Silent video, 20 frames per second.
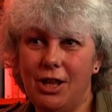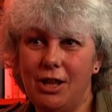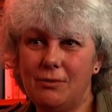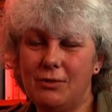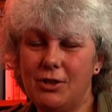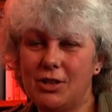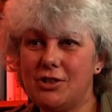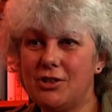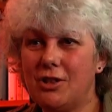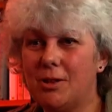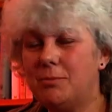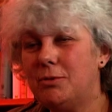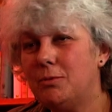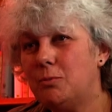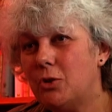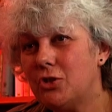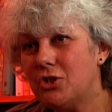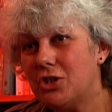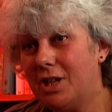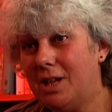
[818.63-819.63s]
For example,
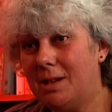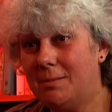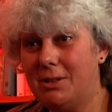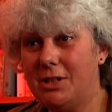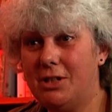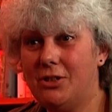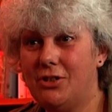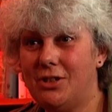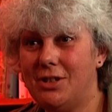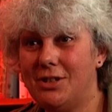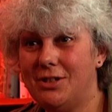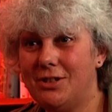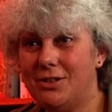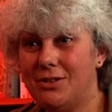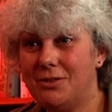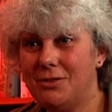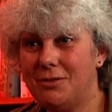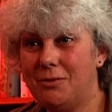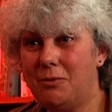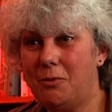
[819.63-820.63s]
washing up
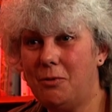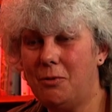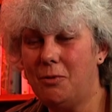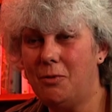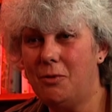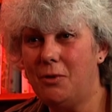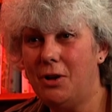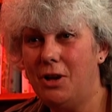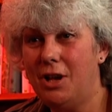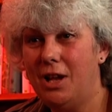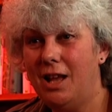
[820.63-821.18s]
dishes, or